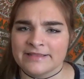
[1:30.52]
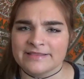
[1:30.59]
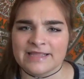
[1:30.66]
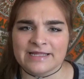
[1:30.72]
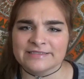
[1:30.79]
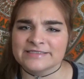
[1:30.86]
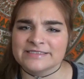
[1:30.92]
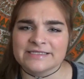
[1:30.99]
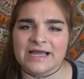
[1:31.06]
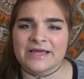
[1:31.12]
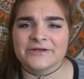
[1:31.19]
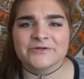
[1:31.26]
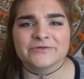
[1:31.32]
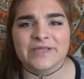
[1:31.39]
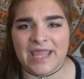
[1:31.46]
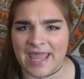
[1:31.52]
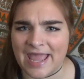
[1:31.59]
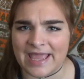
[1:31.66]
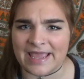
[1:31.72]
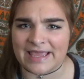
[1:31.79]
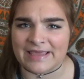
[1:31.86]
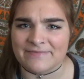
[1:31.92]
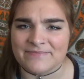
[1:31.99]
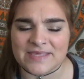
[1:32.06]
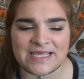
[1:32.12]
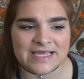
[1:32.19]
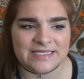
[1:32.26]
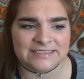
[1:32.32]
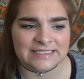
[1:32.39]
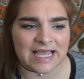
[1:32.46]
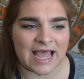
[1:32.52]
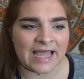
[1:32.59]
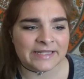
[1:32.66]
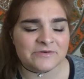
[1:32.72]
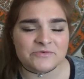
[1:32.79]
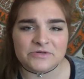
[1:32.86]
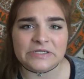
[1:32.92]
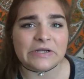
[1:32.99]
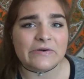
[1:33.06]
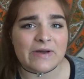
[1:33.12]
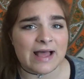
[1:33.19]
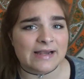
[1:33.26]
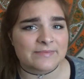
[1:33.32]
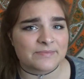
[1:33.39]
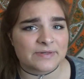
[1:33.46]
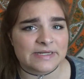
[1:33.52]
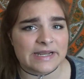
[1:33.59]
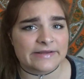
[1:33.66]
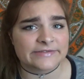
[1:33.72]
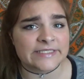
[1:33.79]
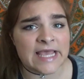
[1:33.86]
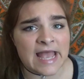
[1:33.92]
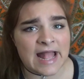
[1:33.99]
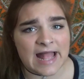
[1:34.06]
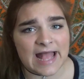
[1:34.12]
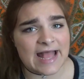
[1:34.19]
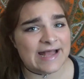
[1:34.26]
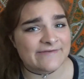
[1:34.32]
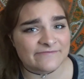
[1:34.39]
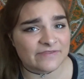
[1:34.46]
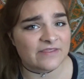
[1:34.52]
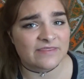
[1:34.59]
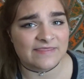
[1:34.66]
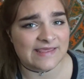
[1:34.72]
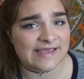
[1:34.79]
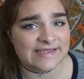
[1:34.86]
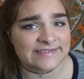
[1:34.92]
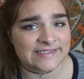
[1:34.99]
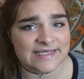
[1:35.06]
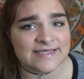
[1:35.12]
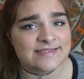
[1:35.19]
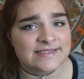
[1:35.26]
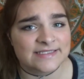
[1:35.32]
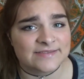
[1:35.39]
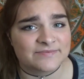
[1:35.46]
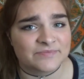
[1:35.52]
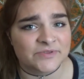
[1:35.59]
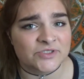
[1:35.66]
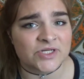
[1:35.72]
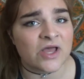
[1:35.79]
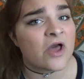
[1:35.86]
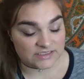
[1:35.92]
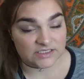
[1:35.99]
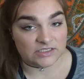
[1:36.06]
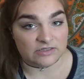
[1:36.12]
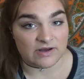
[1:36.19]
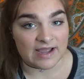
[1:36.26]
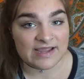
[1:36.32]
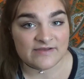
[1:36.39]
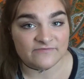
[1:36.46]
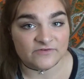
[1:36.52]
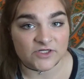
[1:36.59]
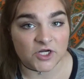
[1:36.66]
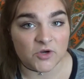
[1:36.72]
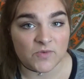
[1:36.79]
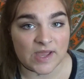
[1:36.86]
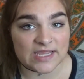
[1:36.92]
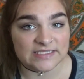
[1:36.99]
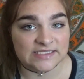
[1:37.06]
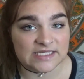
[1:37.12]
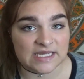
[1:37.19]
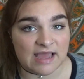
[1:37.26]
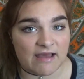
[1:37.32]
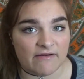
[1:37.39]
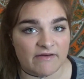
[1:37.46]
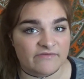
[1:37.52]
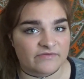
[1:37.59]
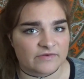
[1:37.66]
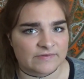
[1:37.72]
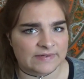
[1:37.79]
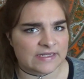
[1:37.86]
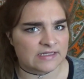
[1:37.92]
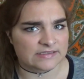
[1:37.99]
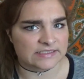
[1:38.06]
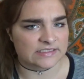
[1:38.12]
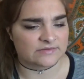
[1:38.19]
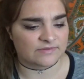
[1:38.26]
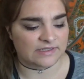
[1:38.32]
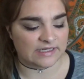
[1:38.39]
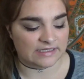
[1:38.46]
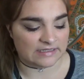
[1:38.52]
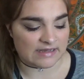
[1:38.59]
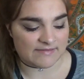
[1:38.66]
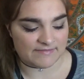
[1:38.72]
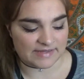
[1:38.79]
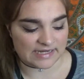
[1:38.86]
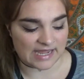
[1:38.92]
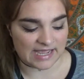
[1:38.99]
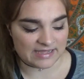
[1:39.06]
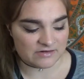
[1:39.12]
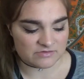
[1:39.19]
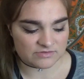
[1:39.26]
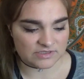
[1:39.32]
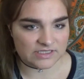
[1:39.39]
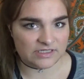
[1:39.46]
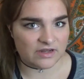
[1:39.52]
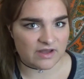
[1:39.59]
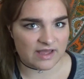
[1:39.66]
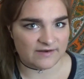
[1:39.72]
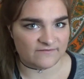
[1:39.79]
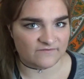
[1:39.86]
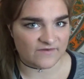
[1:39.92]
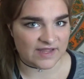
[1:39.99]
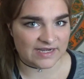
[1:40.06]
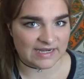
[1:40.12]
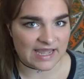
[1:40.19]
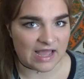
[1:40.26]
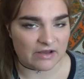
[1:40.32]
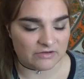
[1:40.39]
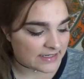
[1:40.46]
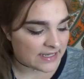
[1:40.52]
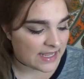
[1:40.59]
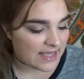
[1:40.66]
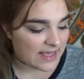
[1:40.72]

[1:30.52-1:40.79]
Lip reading: That's not okay, because I don't know how to pronounce half the things in this book, so I have no idea how everyone else is reading them, and I don't really know how to find out.